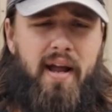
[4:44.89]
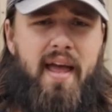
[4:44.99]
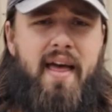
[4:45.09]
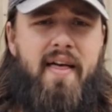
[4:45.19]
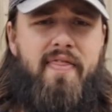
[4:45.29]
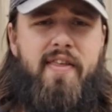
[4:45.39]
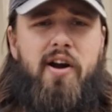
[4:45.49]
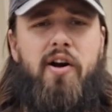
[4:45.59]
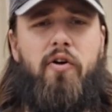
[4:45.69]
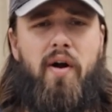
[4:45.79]
and
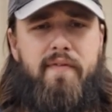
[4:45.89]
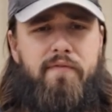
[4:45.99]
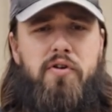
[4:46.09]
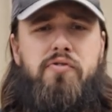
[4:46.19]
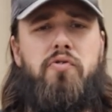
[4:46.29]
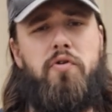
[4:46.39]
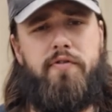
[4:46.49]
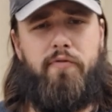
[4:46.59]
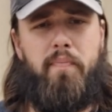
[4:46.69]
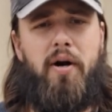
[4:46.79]
they're a great food source
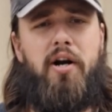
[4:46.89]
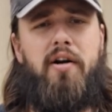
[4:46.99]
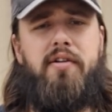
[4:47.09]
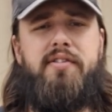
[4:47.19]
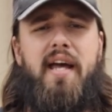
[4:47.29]
for birds.